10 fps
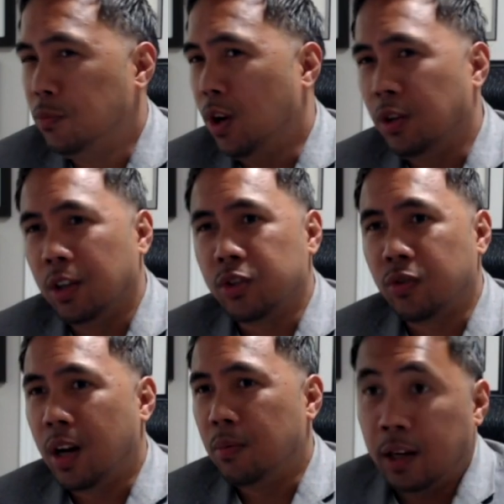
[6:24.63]
Donald
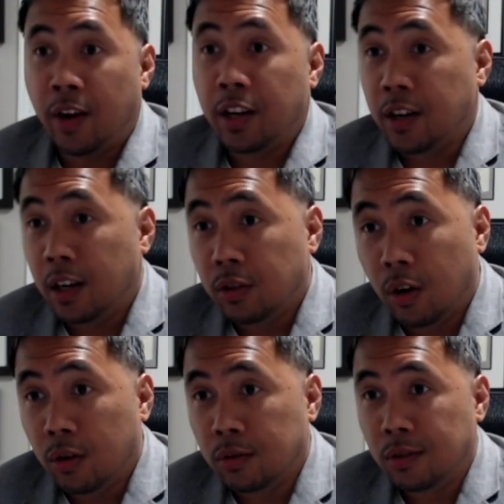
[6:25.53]
Trump, Grant
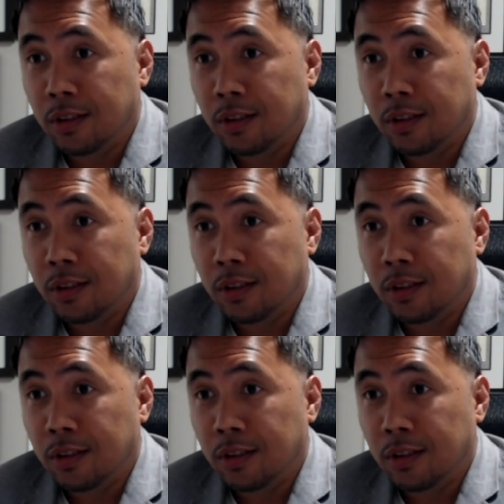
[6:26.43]
Cardone,